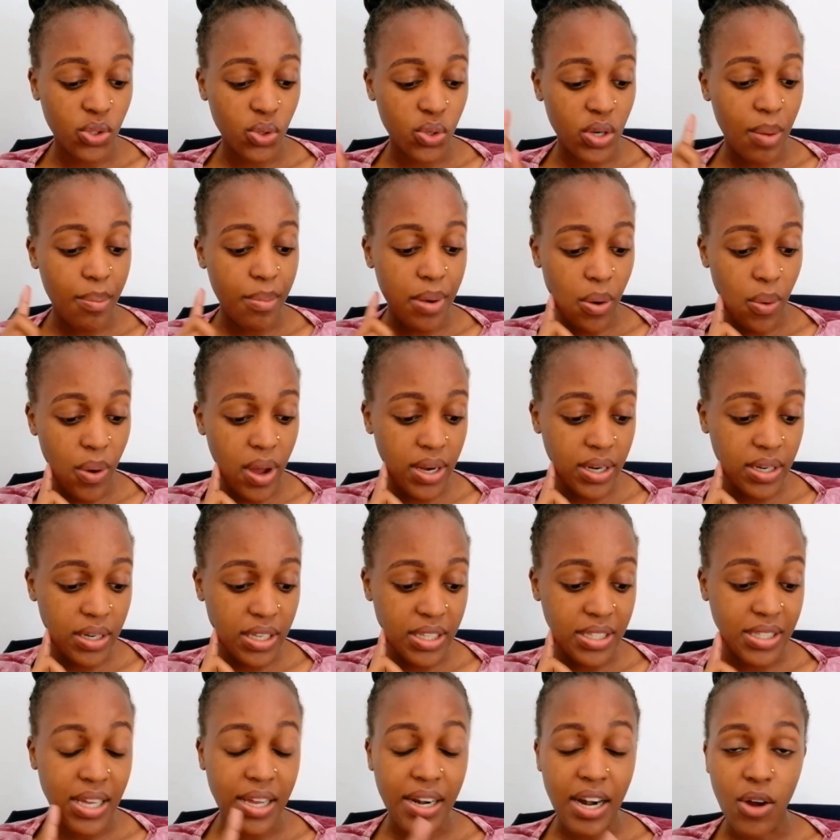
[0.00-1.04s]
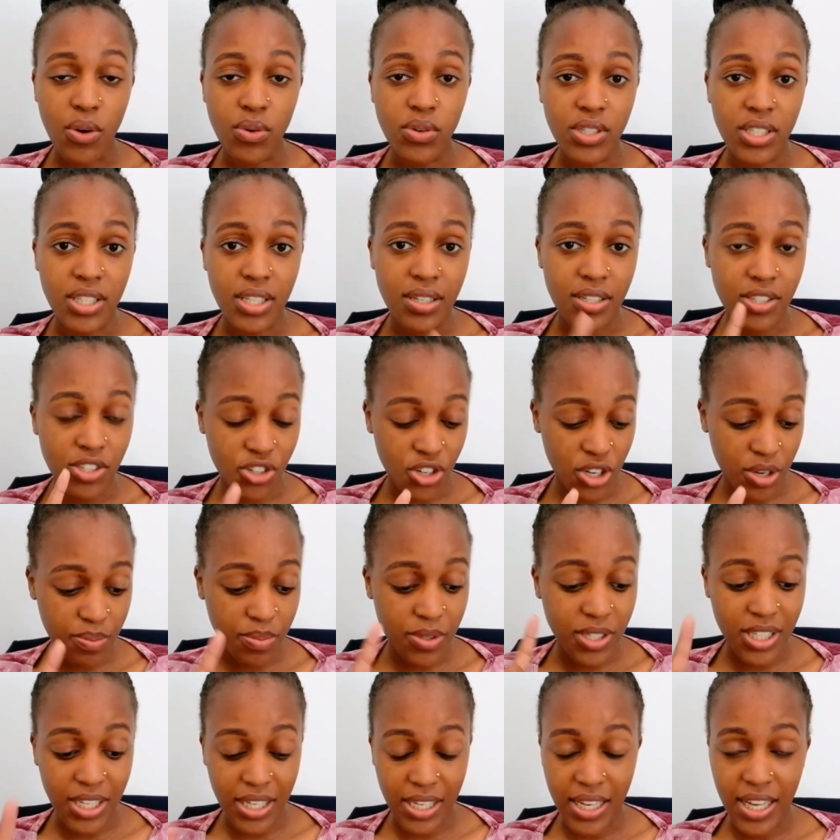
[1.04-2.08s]
So number one is a round
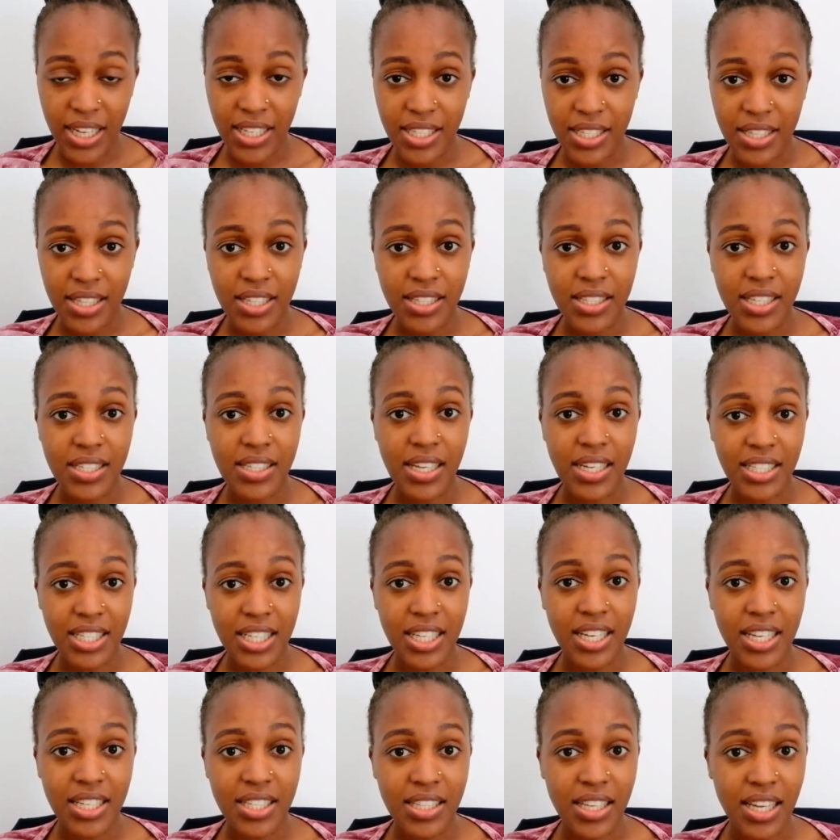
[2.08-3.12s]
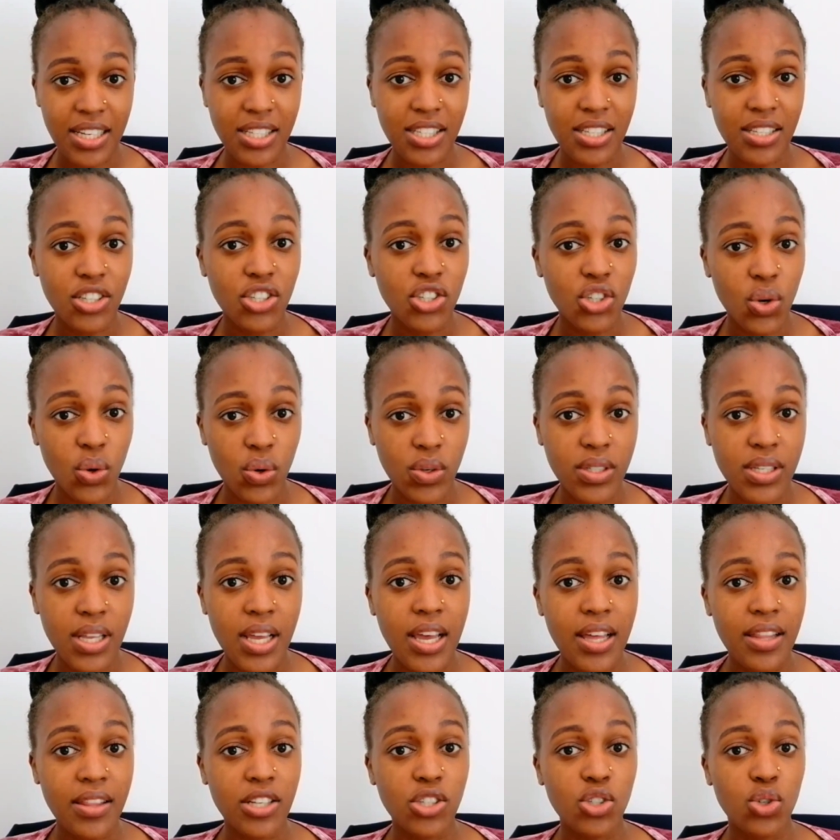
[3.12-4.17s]
trip ticket. This is a ticket that
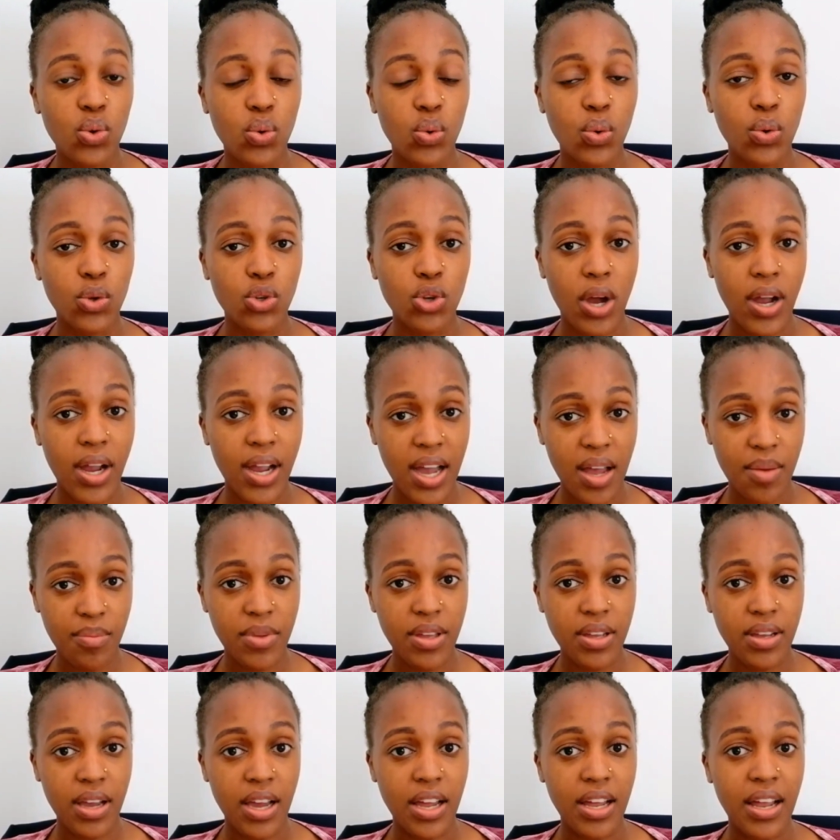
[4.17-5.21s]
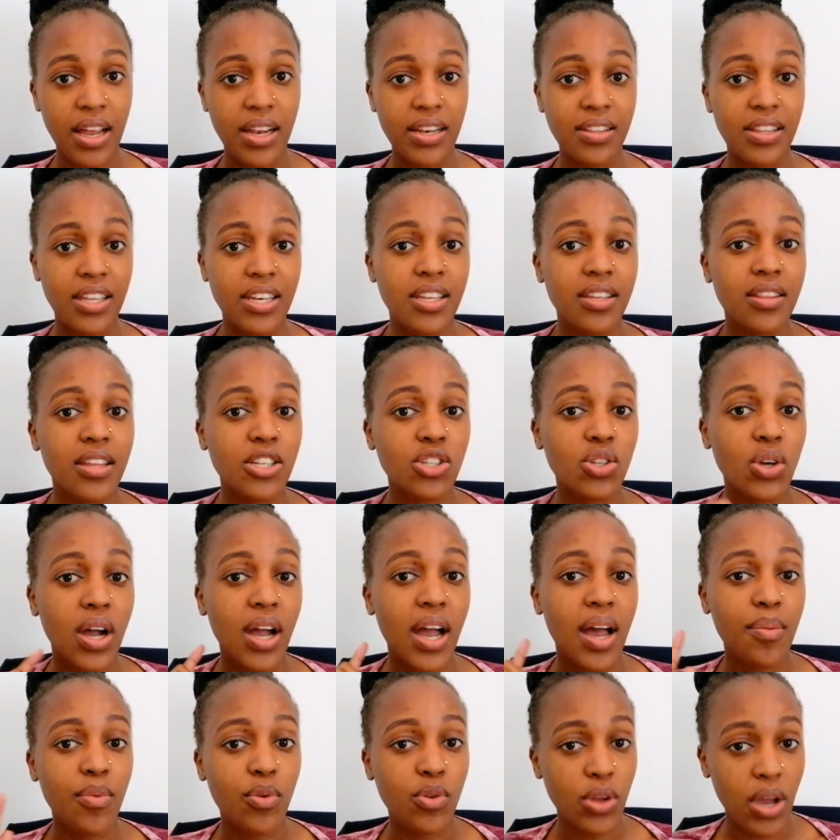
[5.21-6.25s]
shows that you are coming, and the day that you
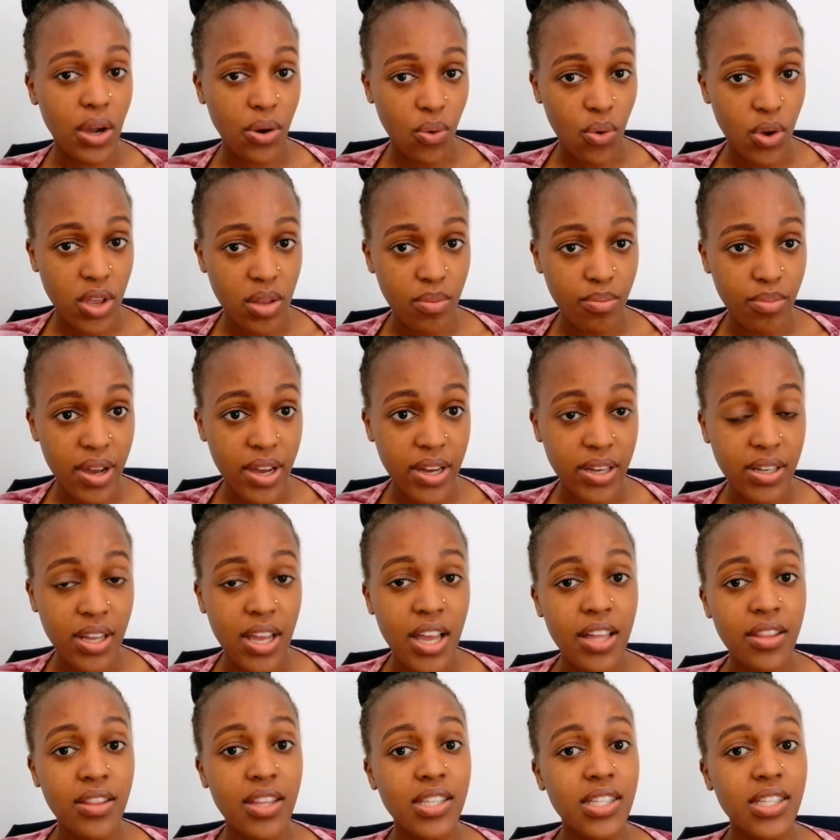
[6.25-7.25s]
are going back.